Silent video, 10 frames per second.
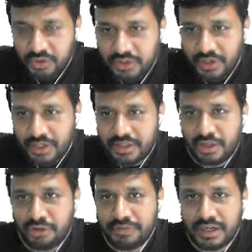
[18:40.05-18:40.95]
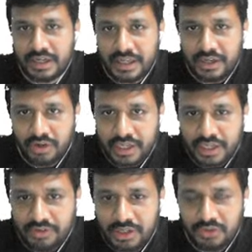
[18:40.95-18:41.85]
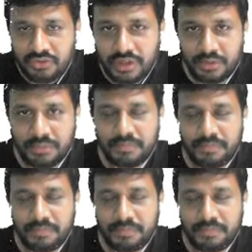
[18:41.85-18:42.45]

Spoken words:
to 0 and 0 for t not equal to 0.